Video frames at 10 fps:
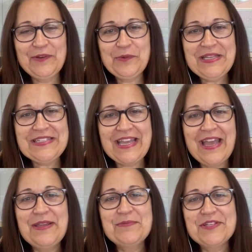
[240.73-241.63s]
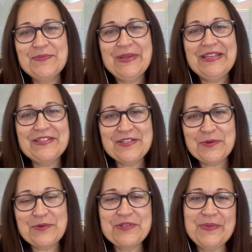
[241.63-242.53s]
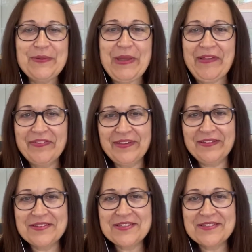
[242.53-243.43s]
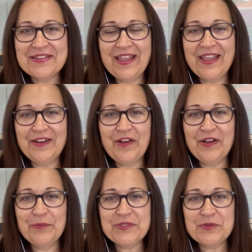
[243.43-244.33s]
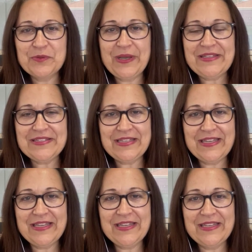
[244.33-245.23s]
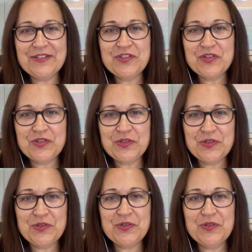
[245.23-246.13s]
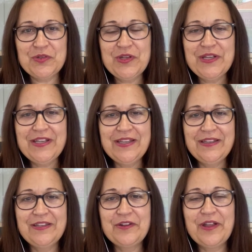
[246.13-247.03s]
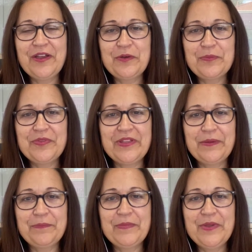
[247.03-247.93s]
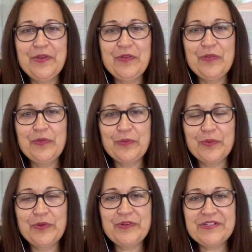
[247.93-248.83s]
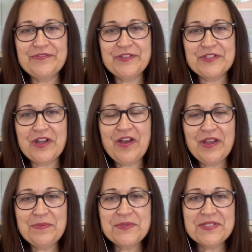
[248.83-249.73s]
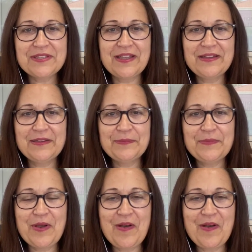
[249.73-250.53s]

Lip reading: always came to me to talk to me about things. And I was always there to, help them through different times. I